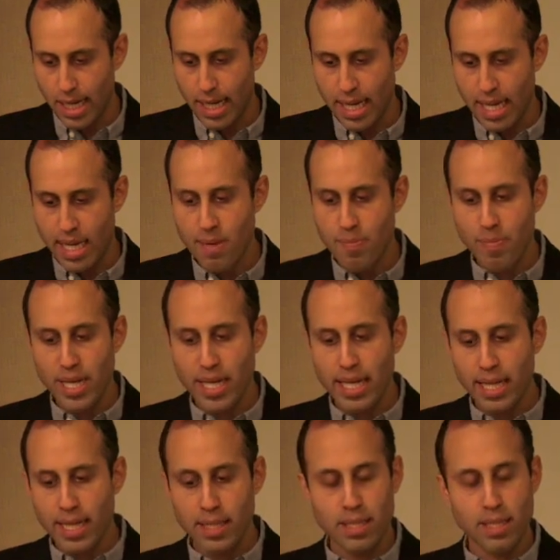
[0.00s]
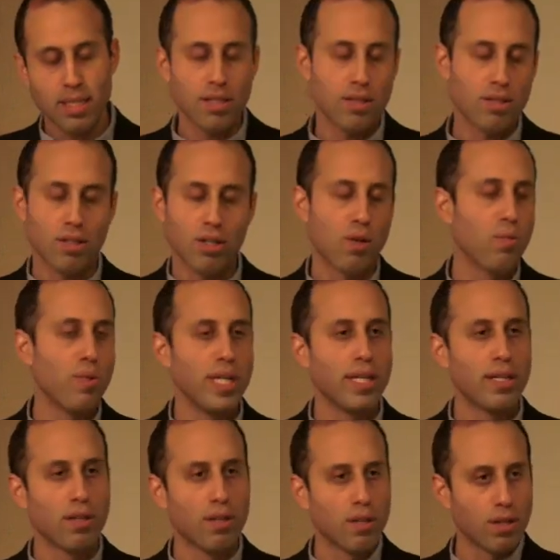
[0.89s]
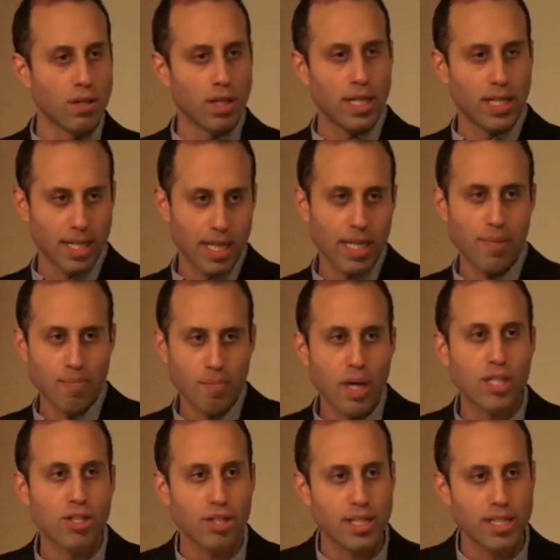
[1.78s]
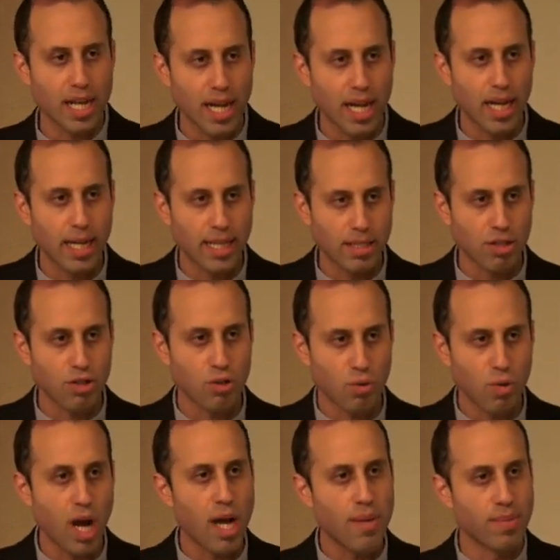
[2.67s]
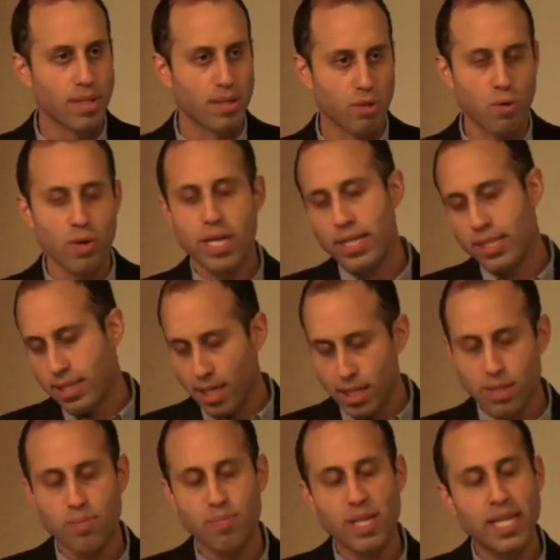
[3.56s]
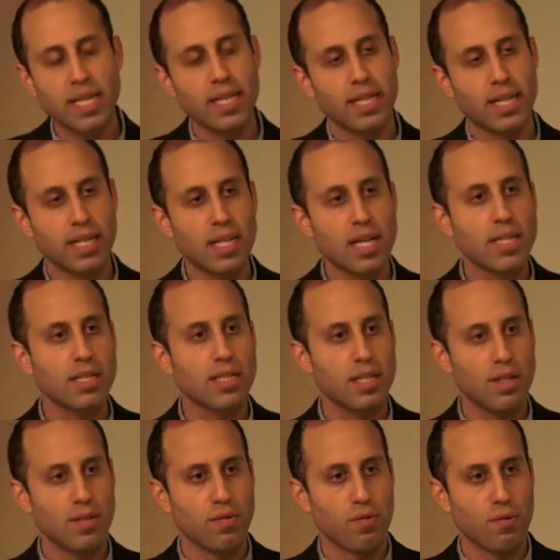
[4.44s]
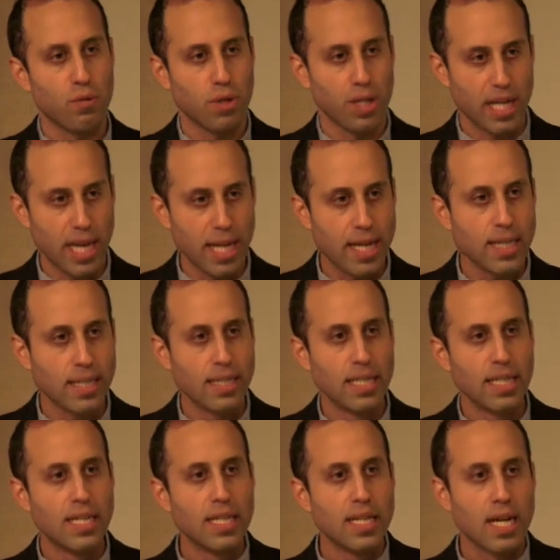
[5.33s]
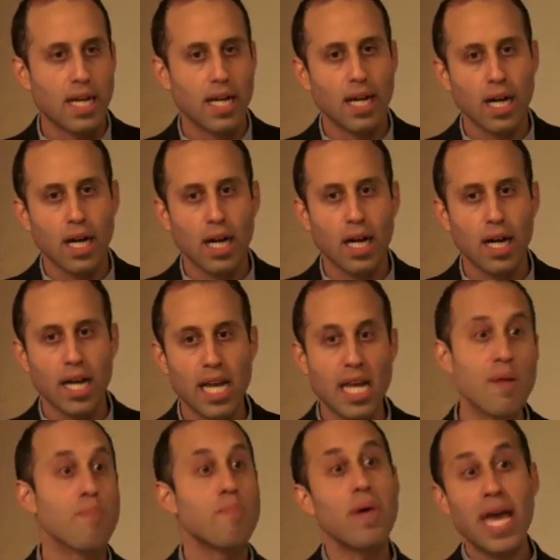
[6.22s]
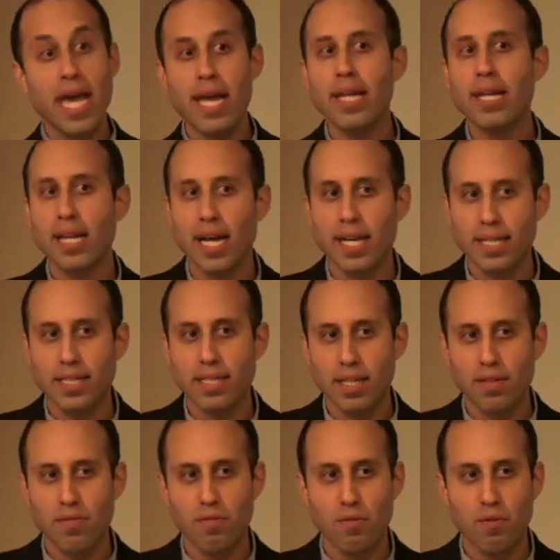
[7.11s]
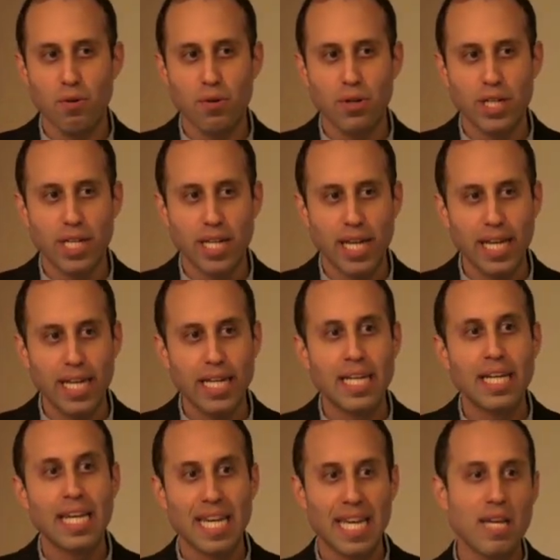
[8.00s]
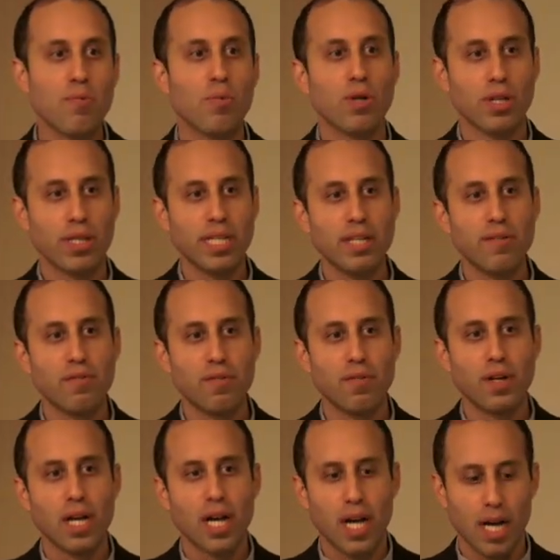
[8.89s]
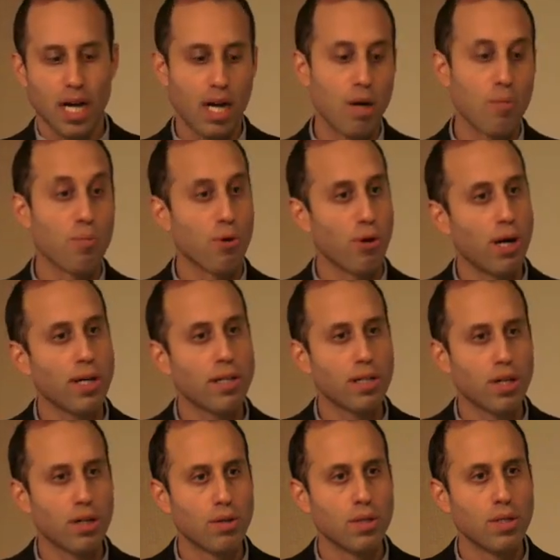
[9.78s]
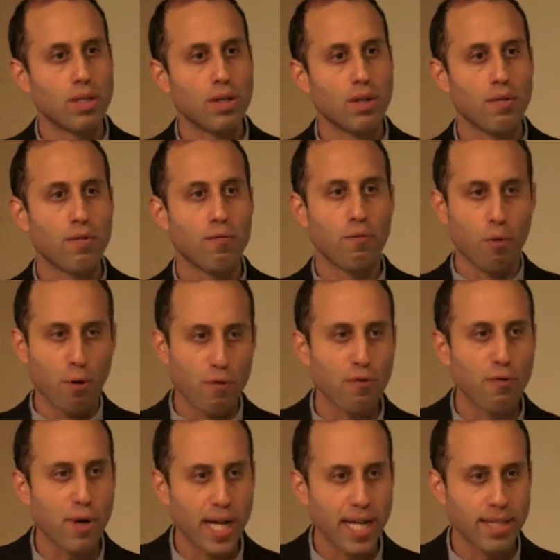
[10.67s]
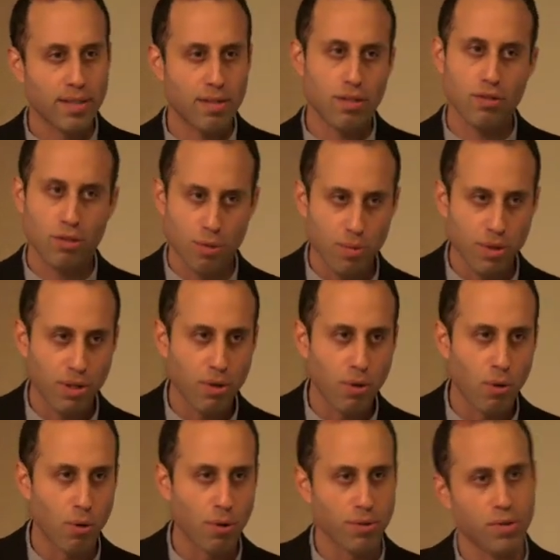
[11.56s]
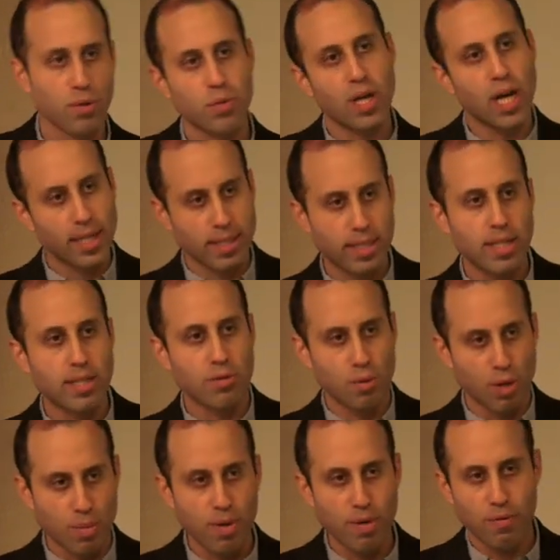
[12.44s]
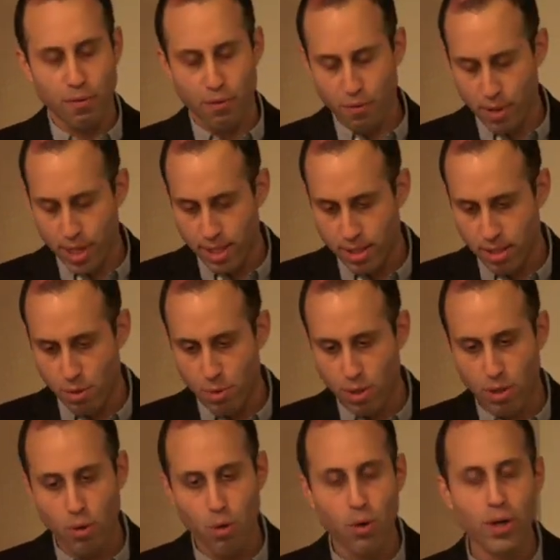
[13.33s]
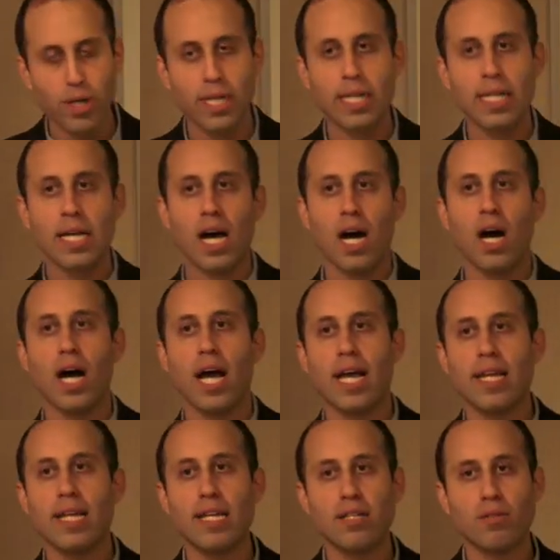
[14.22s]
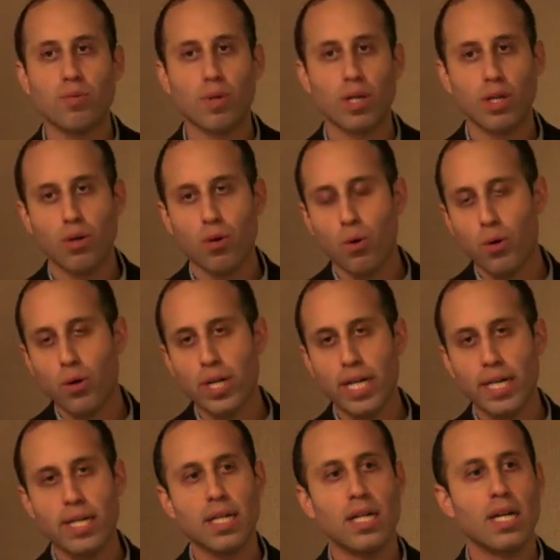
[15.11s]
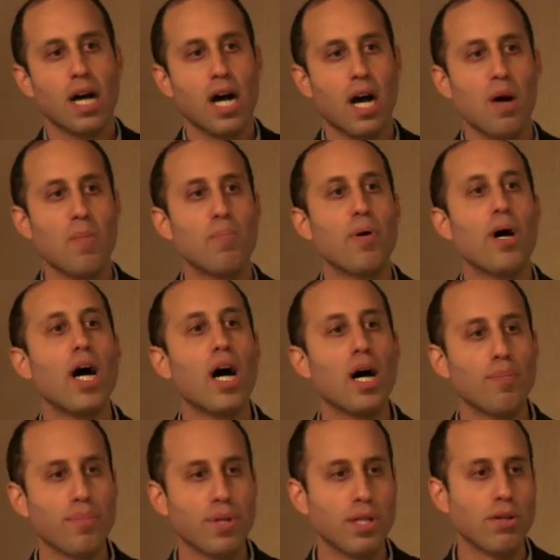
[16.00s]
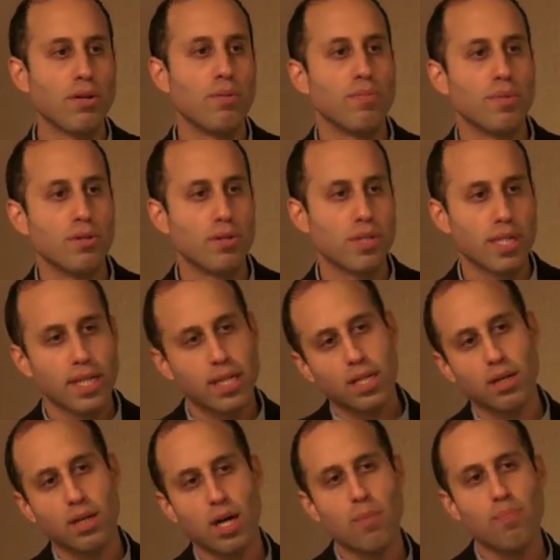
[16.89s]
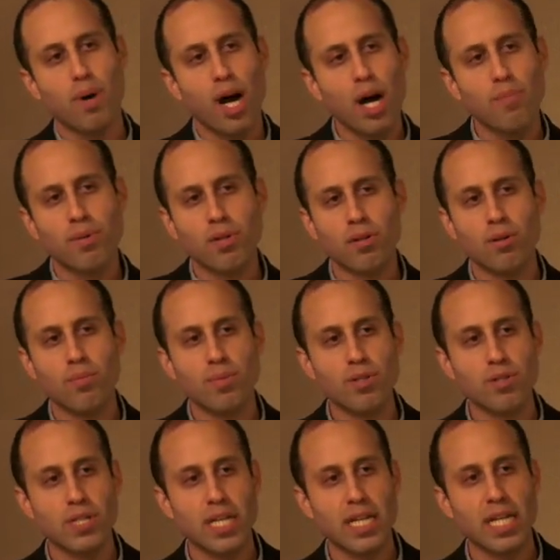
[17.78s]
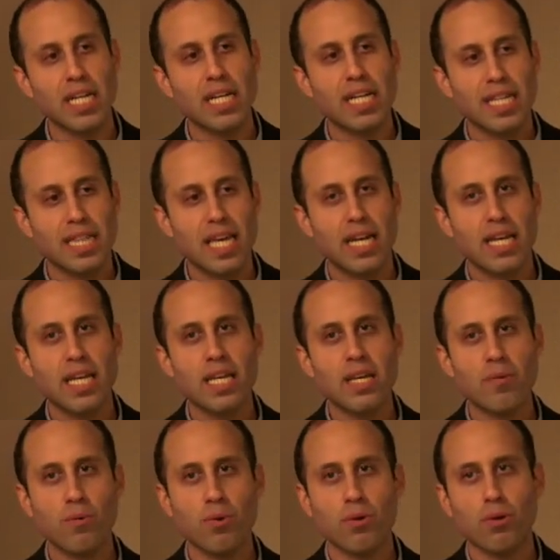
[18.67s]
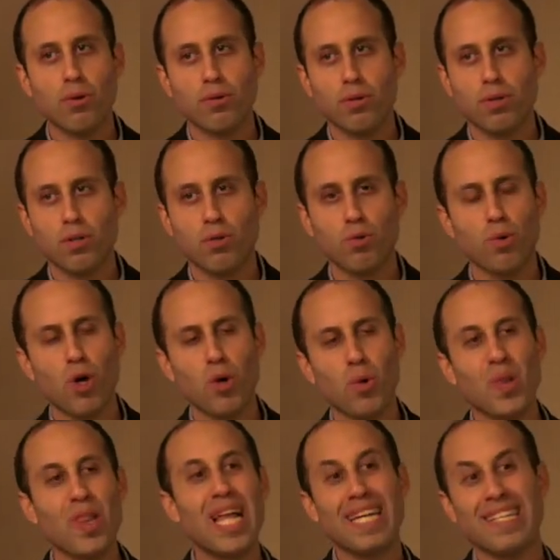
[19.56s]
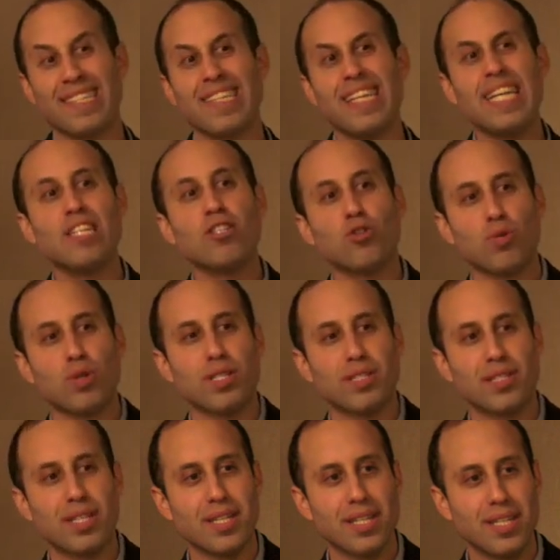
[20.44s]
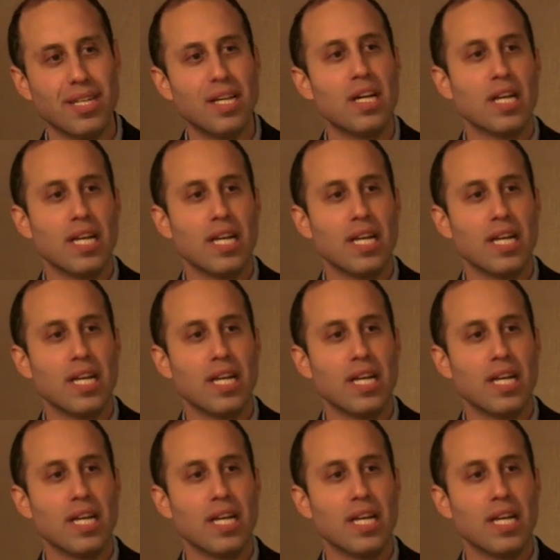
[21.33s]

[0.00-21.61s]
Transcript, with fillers: he begins his career much as I described it, so it does begin in 1948. Uh, in May 1948, he will leave uh, Morocco for France to record. So not to Israel, but for France to record. Uh, and he's recording uh, popular music, a, a, popular music that he will grow less interested